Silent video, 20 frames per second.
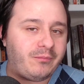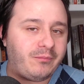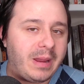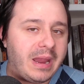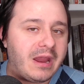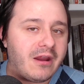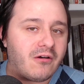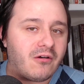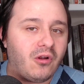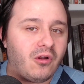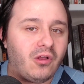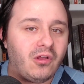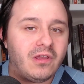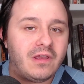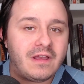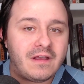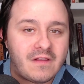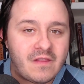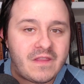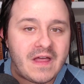peril
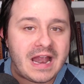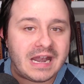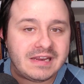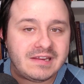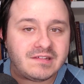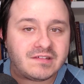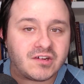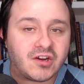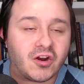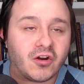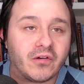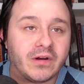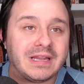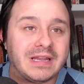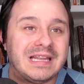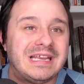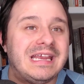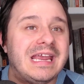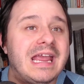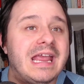that he's
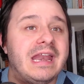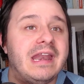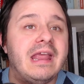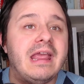currently in.